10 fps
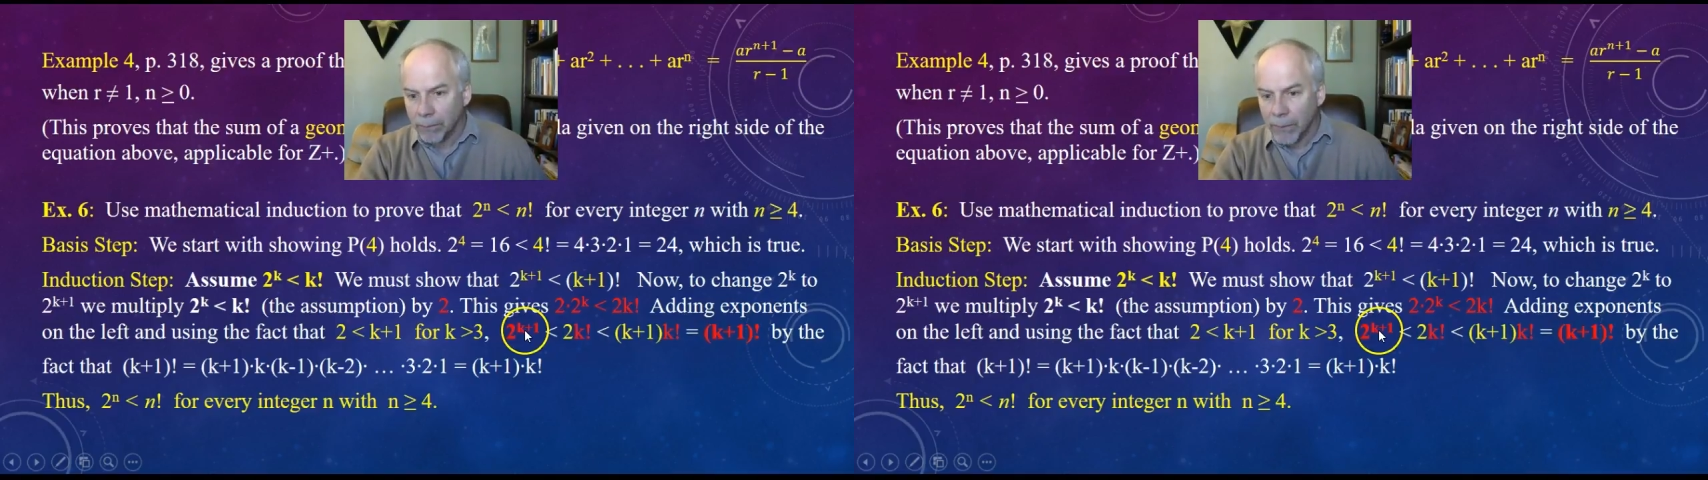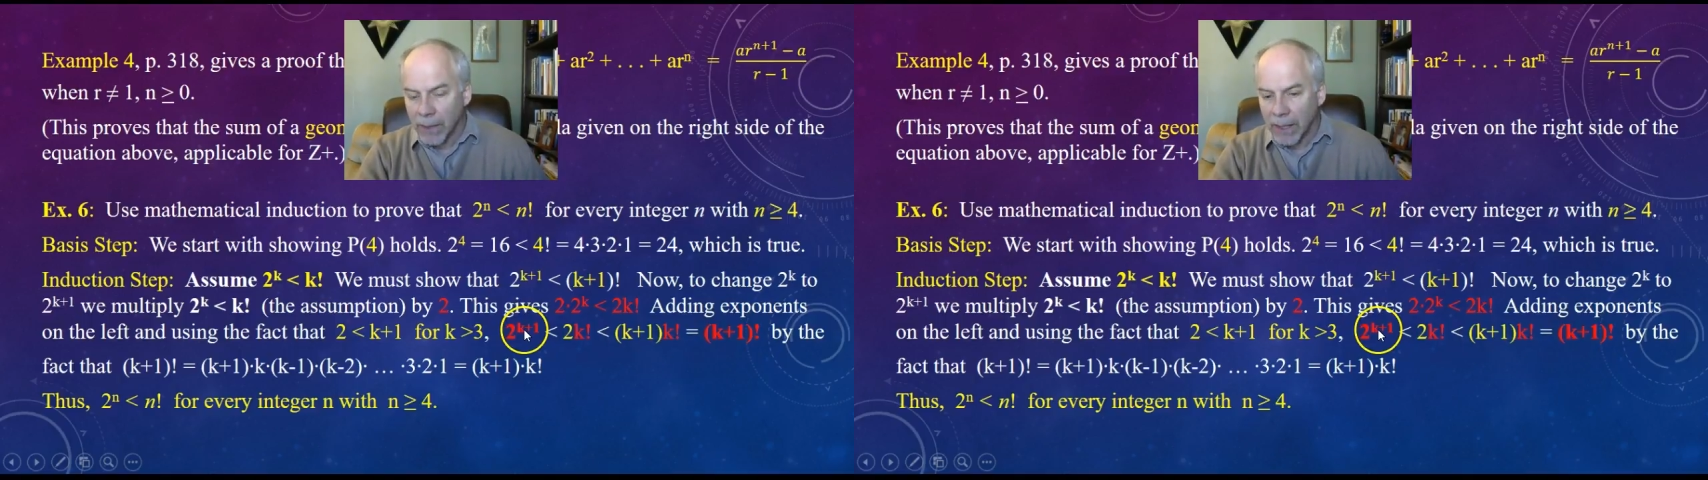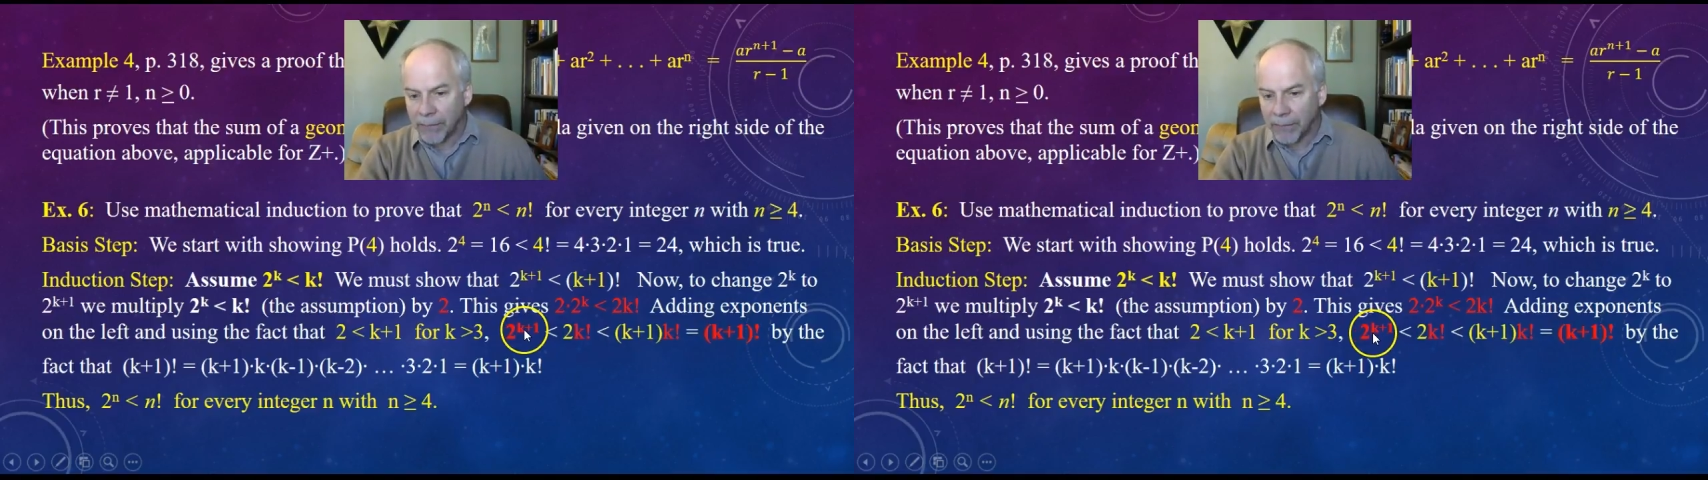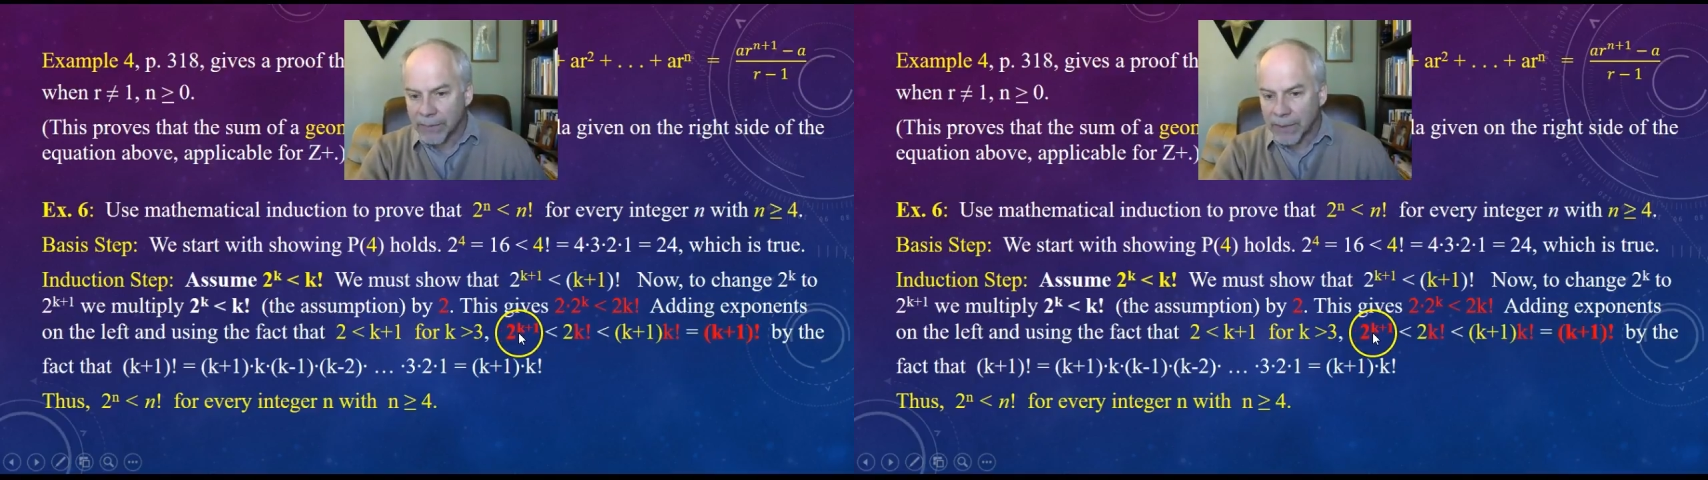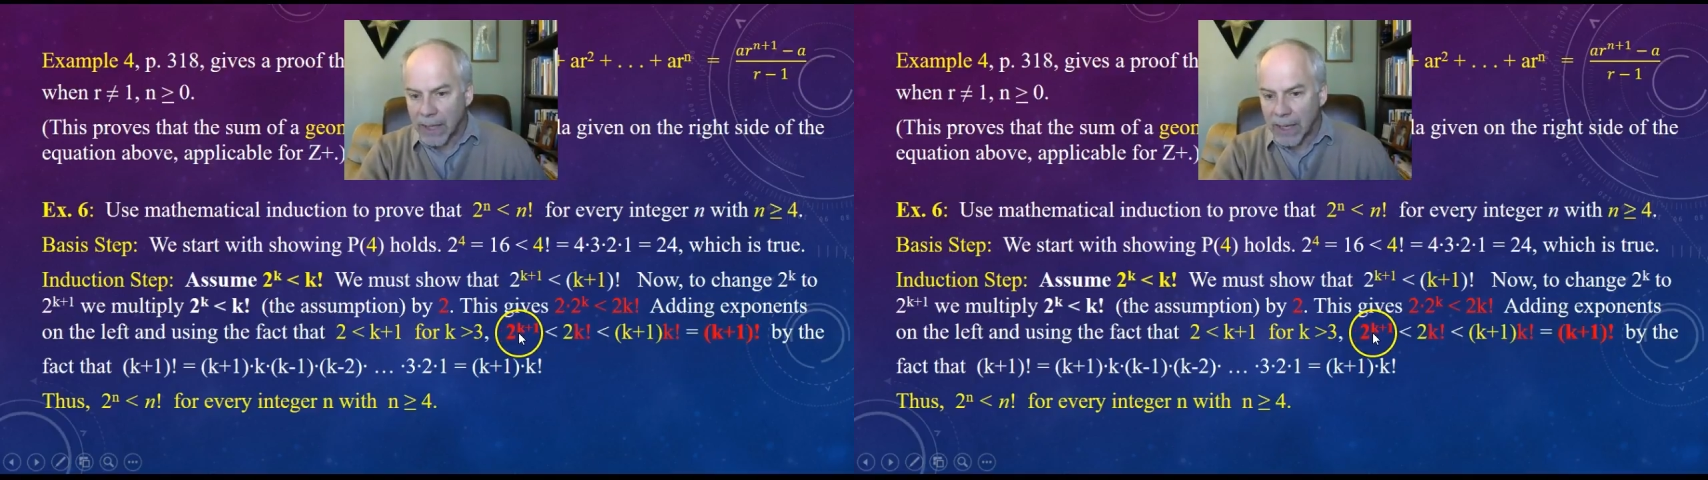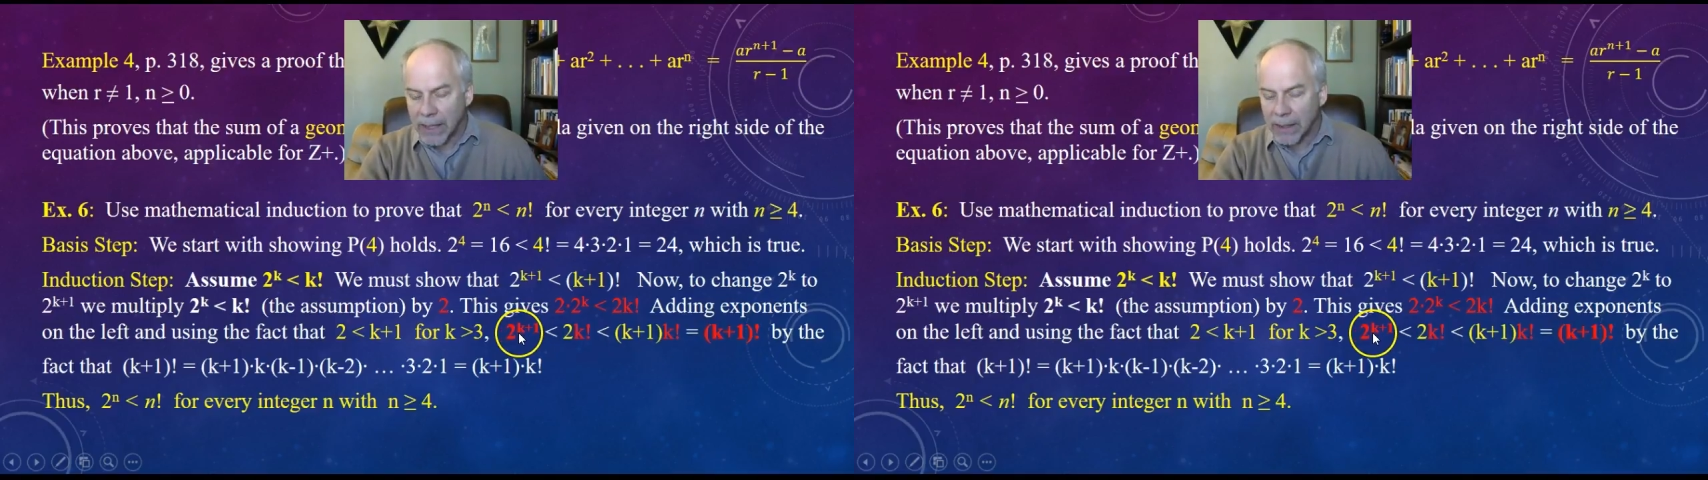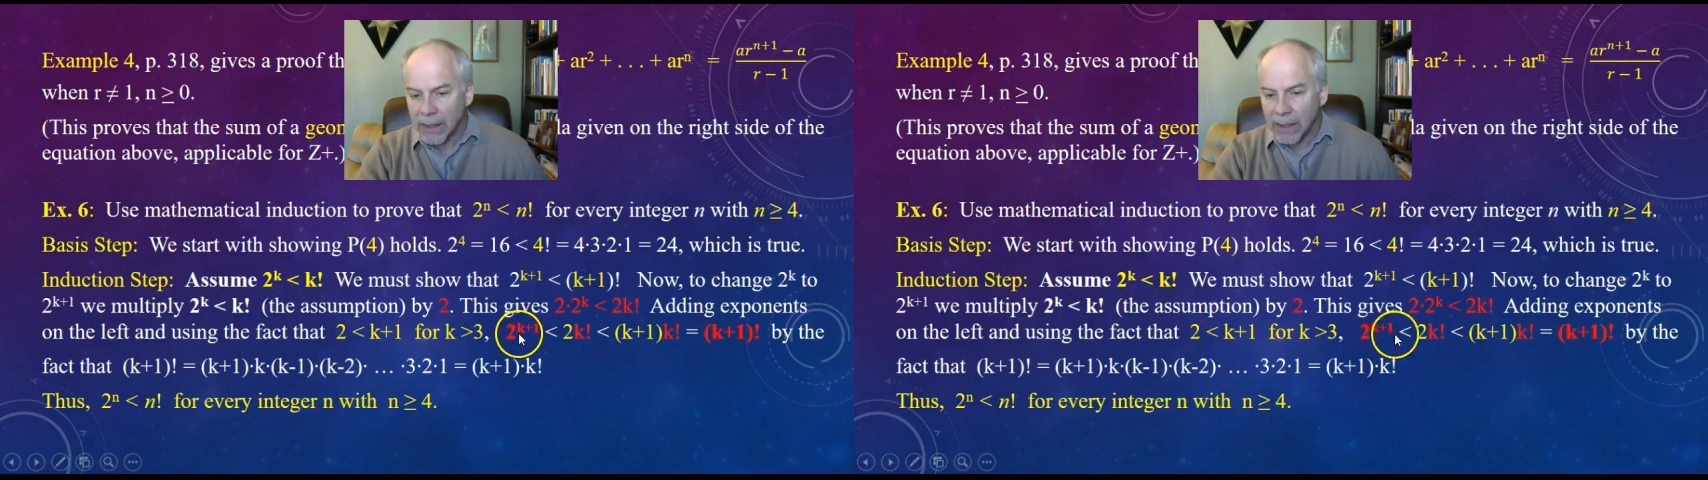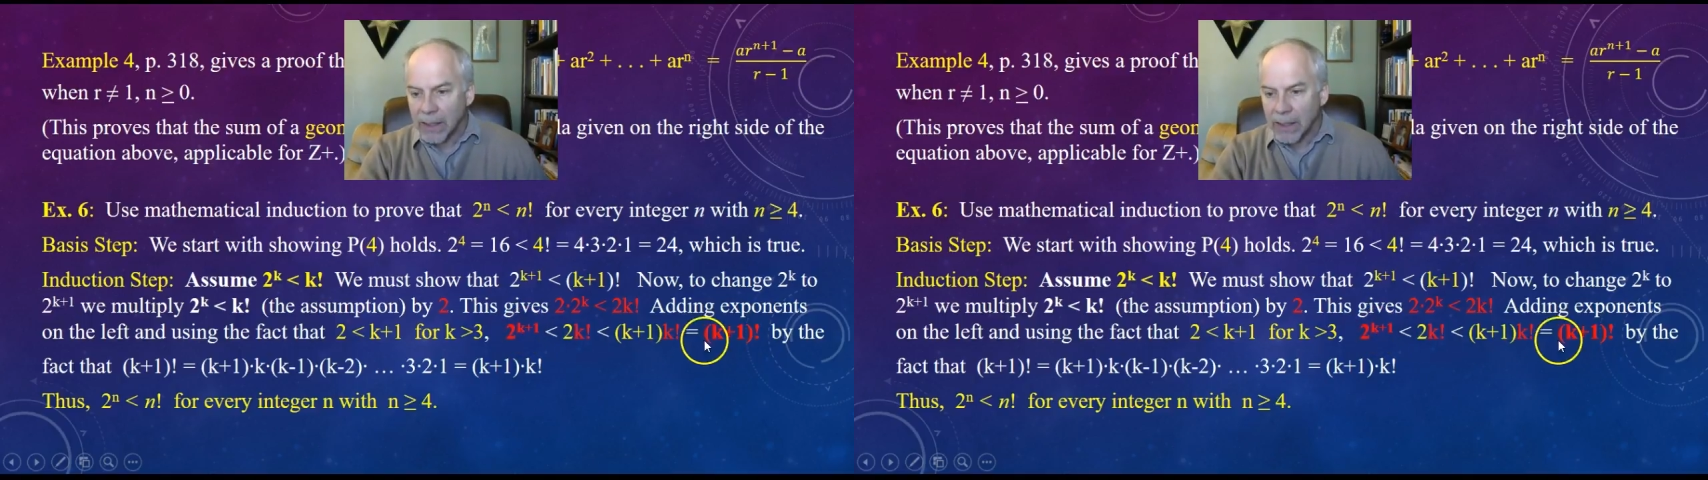the left side